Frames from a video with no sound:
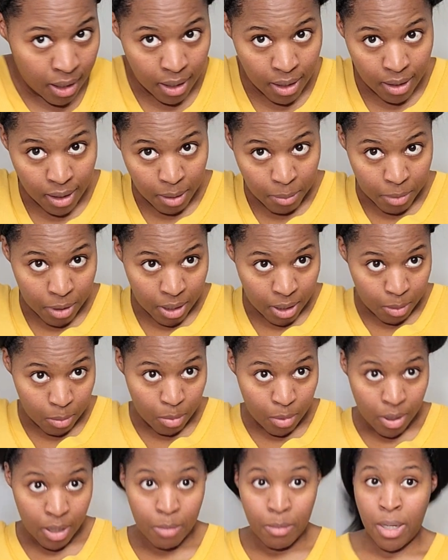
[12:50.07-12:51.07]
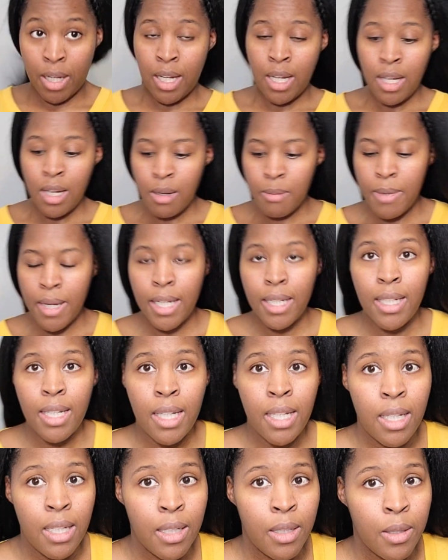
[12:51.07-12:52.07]
Then I'm gonna bring my hair back
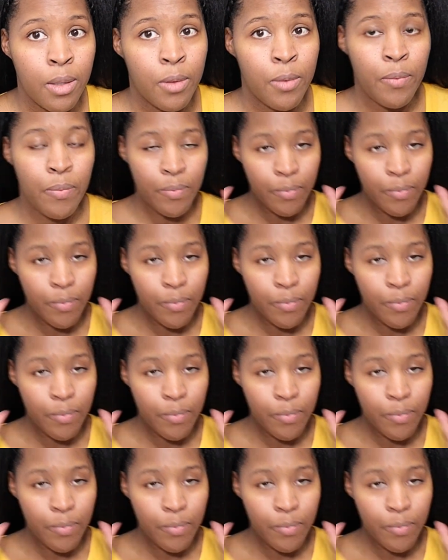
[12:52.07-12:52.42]
down,